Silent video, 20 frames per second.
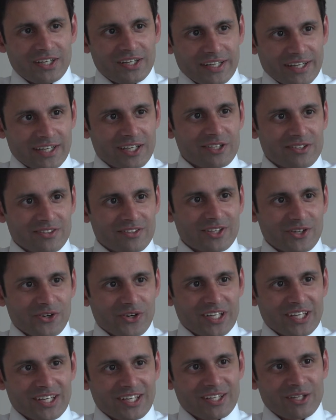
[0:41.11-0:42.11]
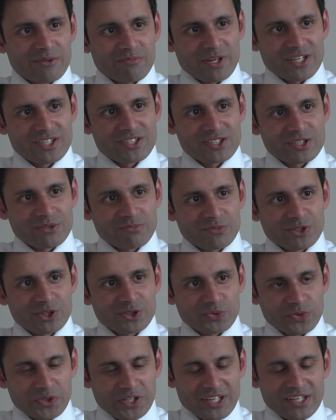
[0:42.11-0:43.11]
link, the cricket and the medicine,
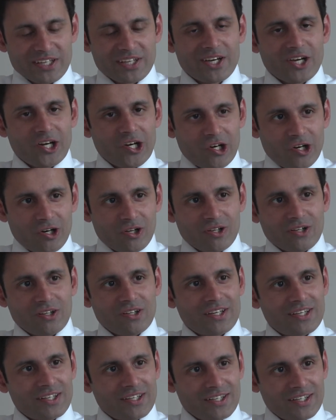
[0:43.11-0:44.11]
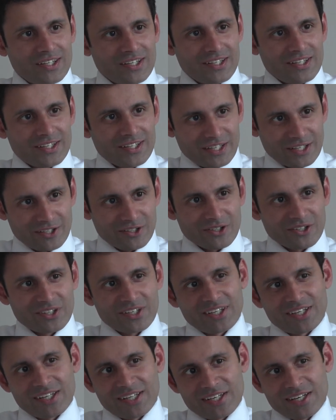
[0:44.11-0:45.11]
between Hull,
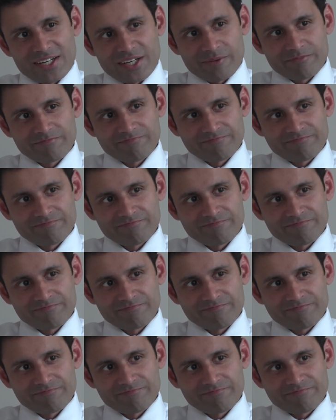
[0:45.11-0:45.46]
England, and India.